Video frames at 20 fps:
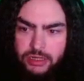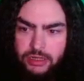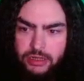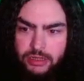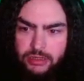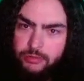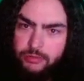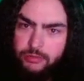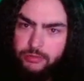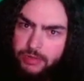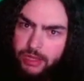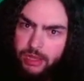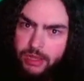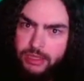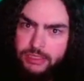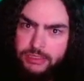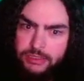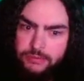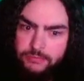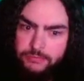That'd be
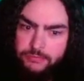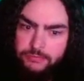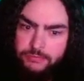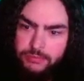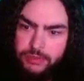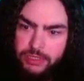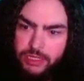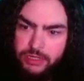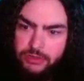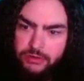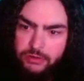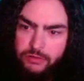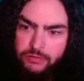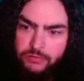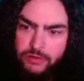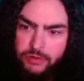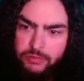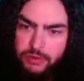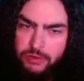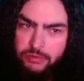awesome, but I don't know if
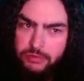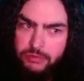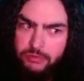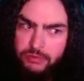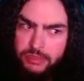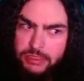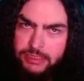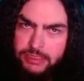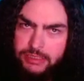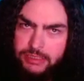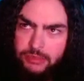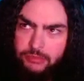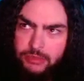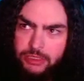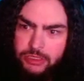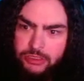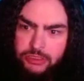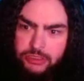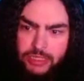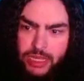anybody would want to see me
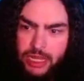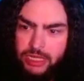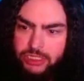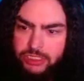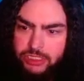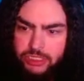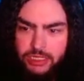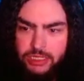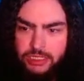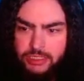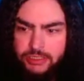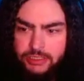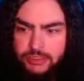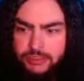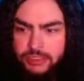just hatching eggs.